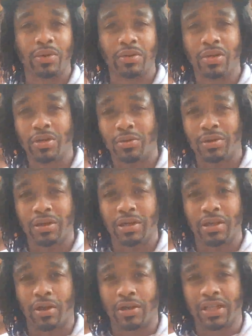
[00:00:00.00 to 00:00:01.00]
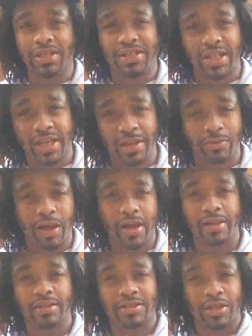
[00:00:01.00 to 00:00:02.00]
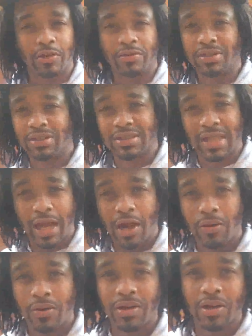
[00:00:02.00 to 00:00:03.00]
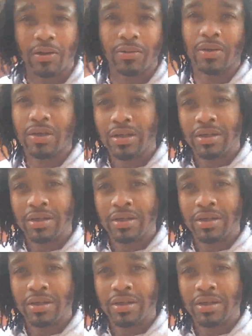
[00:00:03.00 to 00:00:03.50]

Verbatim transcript: We, in our cliche writings, it's always this tower, you know,